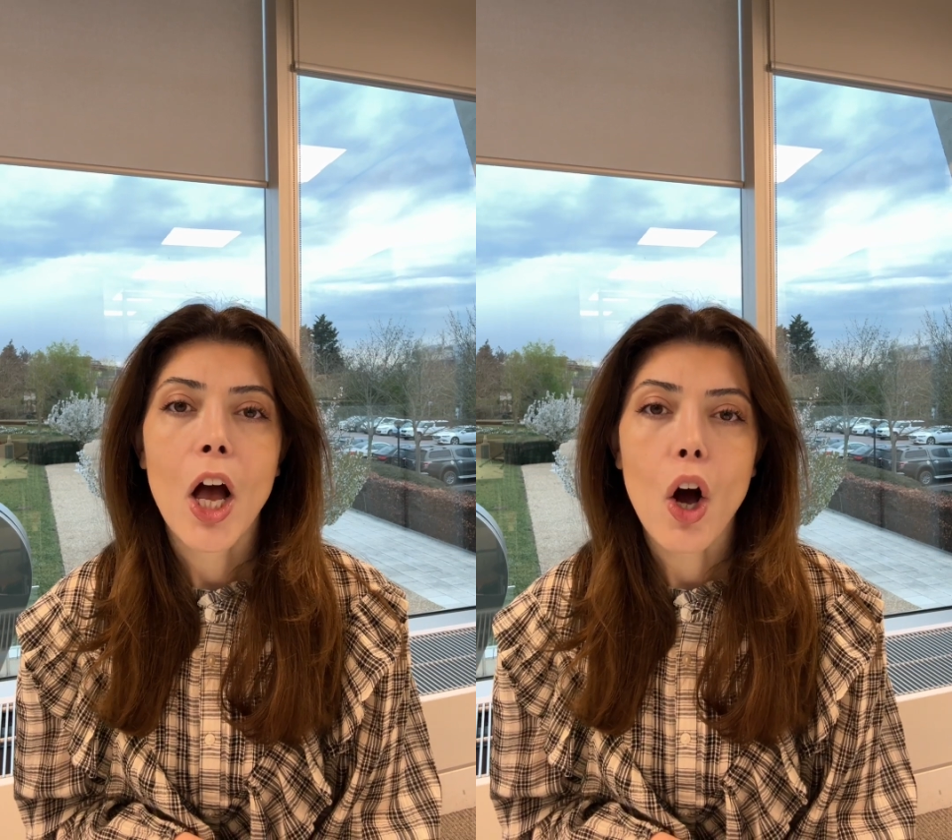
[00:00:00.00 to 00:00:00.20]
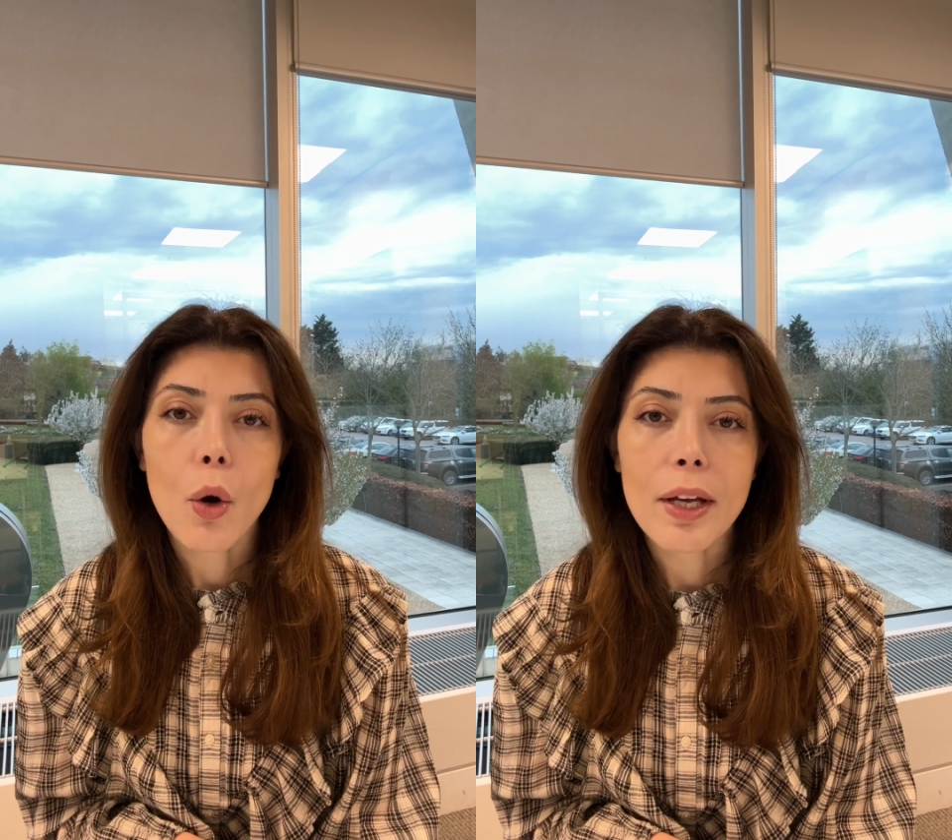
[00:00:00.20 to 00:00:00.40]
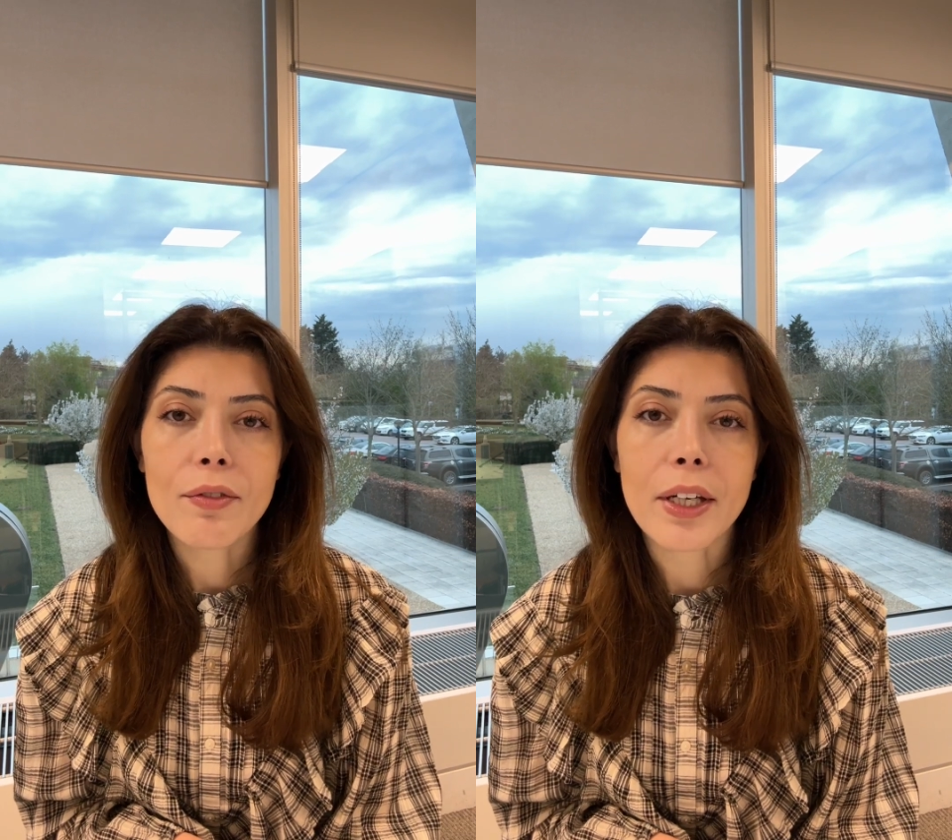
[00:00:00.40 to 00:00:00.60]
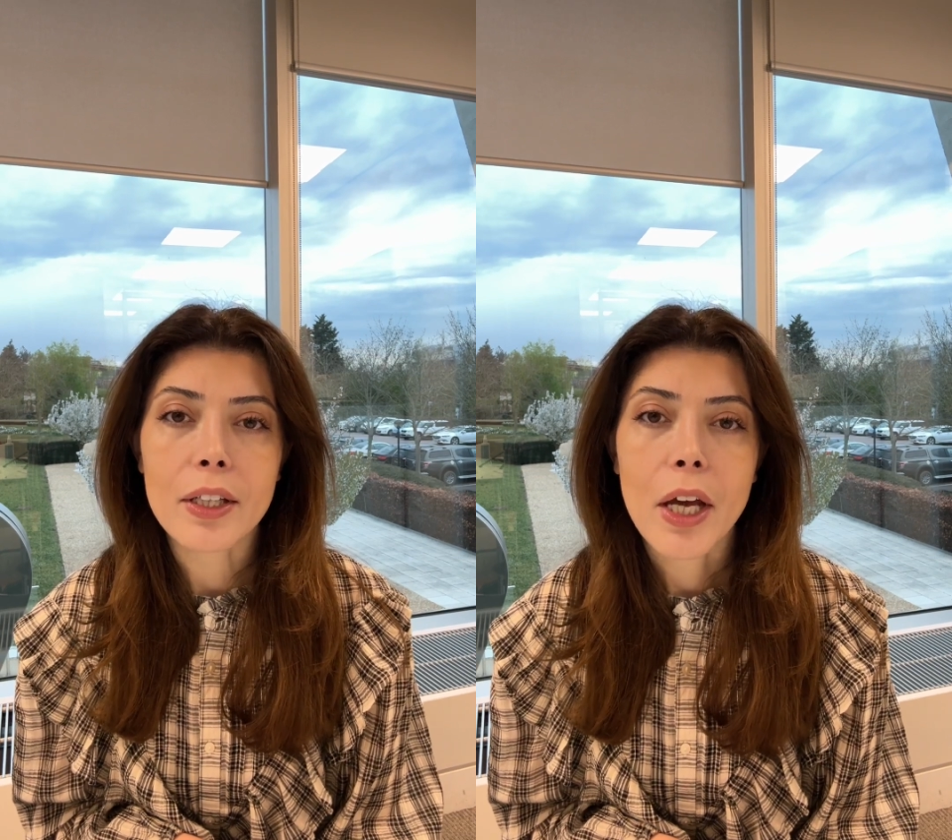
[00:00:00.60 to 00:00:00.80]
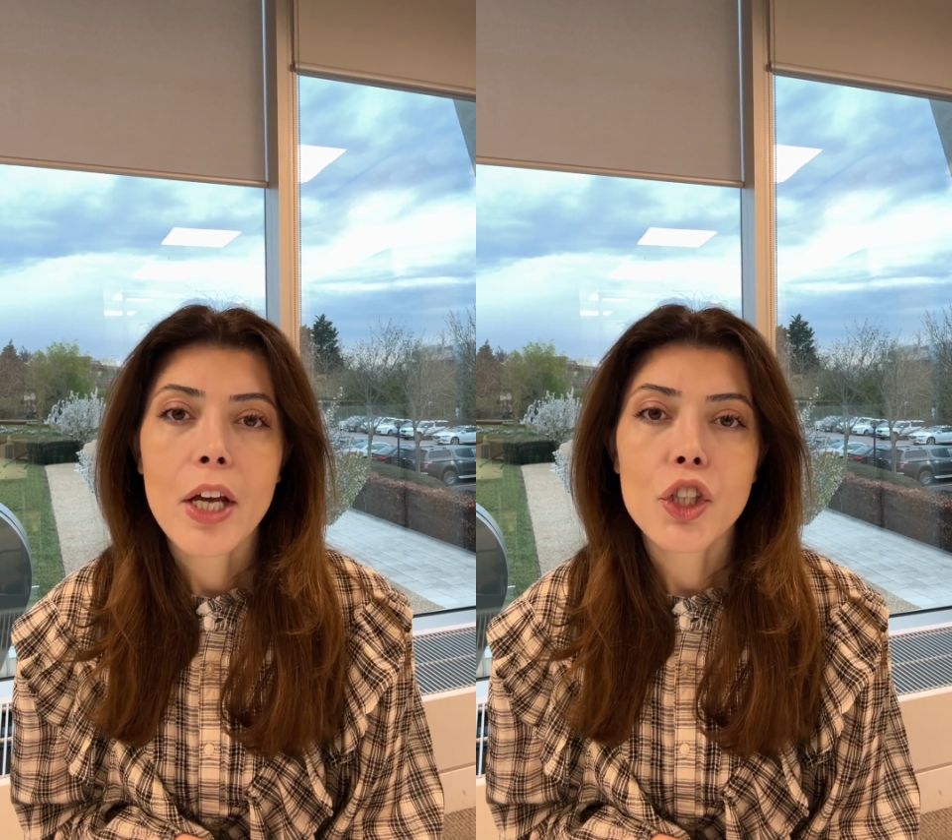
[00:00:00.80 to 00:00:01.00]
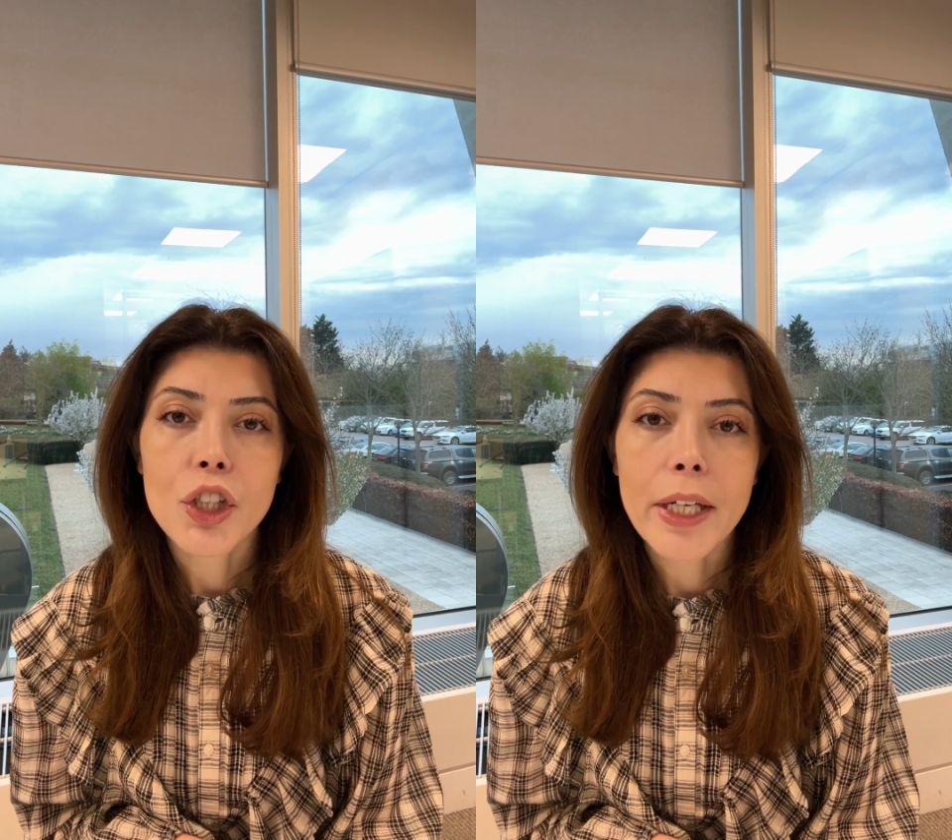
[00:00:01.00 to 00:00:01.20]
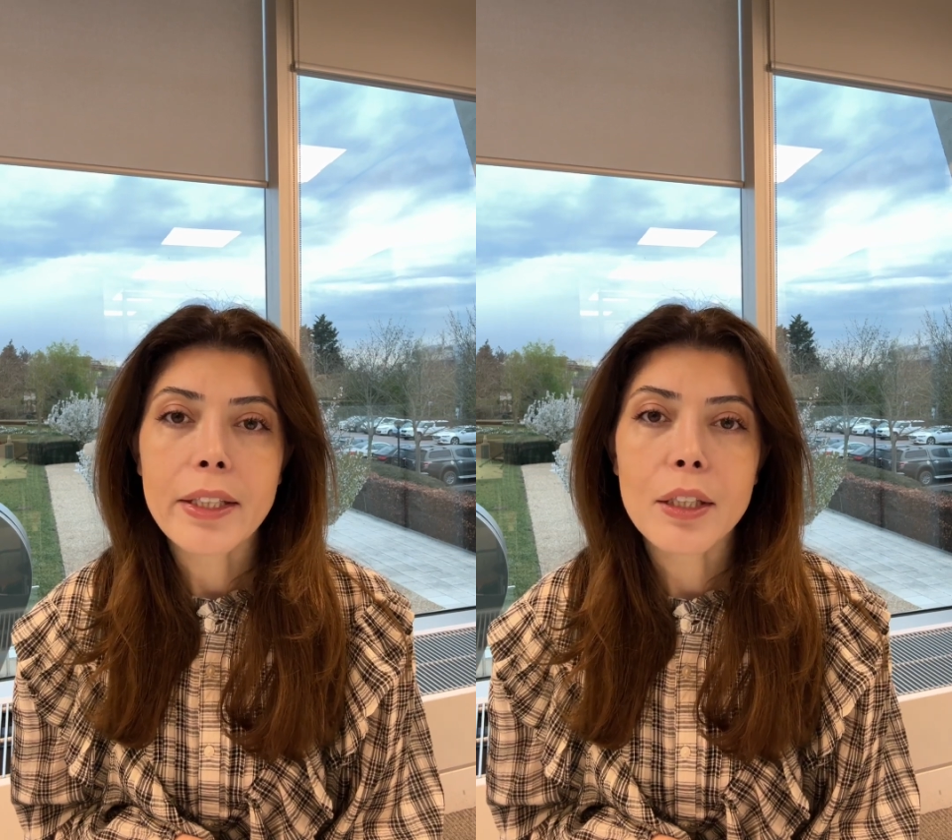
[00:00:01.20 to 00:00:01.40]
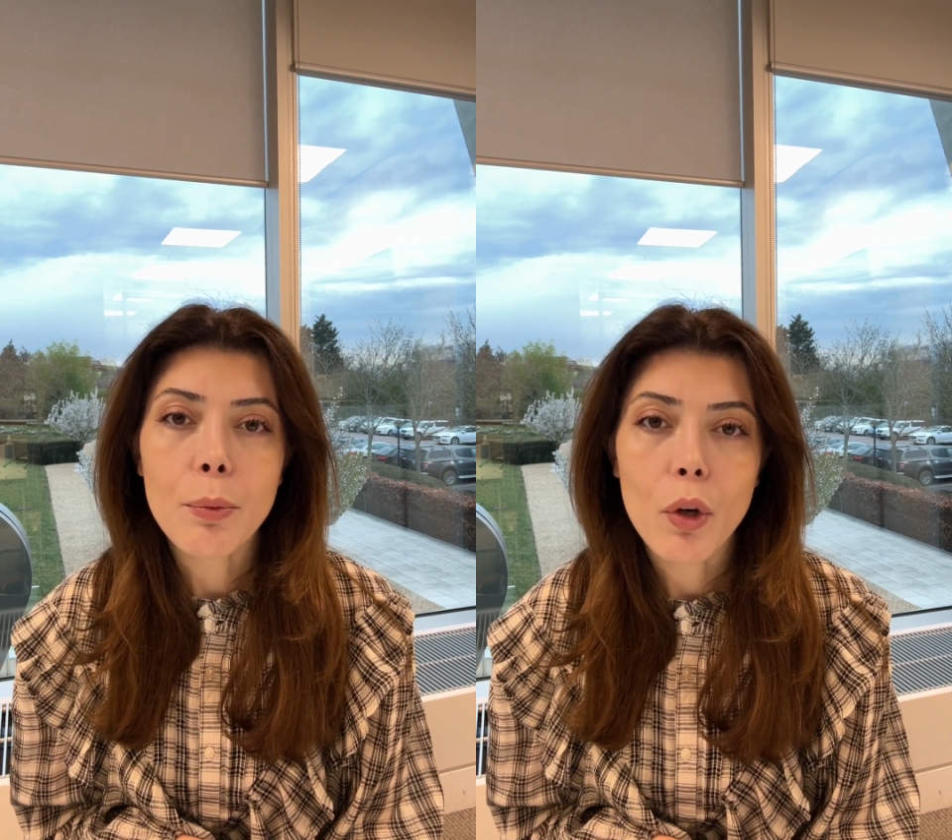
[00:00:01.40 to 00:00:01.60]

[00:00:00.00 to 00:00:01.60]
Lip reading: However, genetic